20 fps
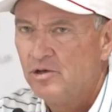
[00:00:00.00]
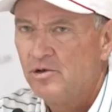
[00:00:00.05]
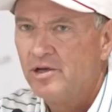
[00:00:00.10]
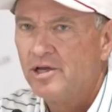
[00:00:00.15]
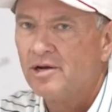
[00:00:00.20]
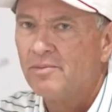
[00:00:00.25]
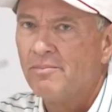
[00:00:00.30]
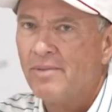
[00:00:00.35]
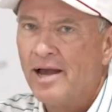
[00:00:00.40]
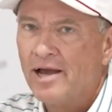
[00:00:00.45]
you
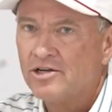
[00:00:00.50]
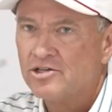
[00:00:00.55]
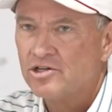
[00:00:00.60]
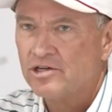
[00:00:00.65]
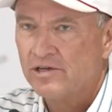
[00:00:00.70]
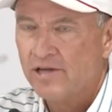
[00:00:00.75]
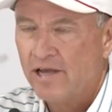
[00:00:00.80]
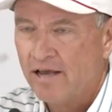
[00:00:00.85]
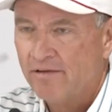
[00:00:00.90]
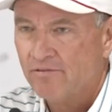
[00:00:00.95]
can
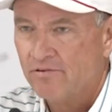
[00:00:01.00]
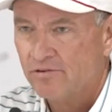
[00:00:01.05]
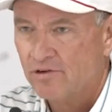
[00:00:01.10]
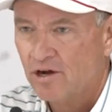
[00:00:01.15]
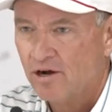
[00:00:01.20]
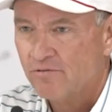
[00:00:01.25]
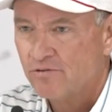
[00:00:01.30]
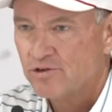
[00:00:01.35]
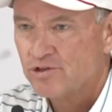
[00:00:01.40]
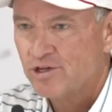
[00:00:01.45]
imagine having
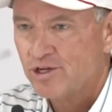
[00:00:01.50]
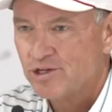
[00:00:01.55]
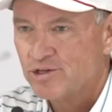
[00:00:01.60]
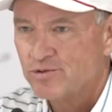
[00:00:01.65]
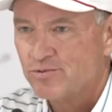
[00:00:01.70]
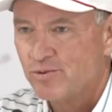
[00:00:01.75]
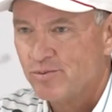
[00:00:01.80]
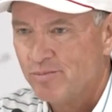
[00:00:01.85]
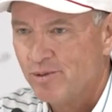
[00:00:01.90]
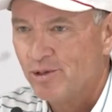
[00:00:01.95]

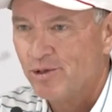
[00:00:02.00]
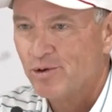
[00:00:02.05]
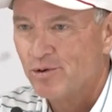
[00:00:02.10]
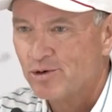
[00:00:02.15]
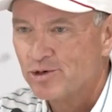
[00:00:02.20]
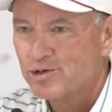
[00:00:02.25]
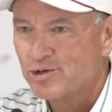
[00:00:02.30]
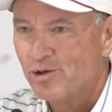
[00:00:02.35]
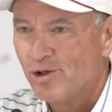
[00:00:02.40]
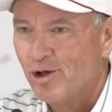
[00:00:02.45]
conversations with Billy
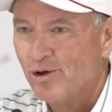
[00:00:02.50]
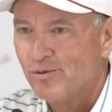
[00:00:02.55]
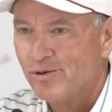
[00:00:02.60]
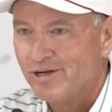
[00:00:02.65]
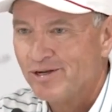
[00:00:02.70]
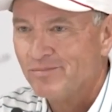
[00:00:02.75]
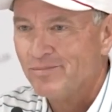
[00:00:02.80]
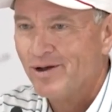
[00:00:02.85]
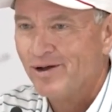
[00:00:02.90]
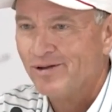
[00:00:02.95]
Horschel all
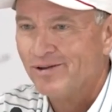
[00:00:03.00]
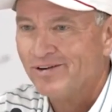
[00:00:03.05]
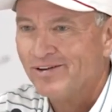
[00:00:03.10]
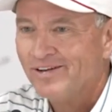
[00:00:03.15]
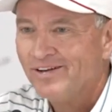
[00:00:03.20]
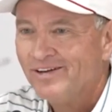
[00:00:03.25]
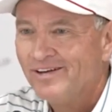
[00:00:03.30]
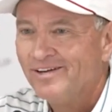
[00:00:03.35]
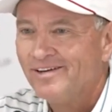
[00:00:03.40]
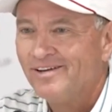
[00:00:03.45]
week
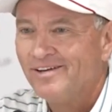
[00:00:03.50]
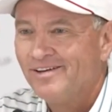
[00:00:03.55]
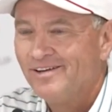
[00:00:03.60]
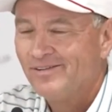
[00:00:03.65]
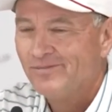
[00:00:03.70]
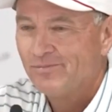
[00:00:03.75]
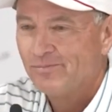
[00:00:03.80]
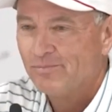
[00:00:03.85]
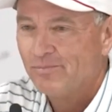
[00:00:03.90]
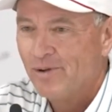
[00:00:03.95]
about,
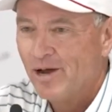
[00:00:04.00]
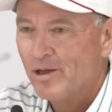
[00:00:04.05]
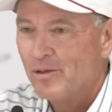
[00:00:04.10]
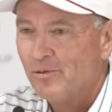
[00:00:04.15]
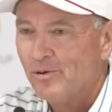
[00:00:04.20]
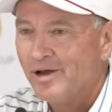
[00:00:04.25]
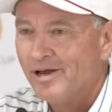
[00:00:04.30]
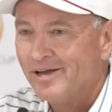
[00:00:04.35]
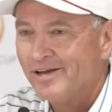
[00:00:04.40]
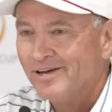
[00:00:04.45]
by
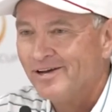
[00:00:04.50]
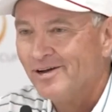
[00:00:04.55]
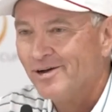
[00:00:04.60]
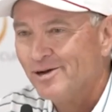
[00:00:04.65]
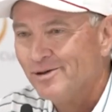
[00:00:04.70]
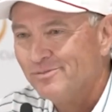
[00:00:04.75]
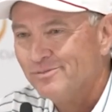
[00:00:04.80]
the way,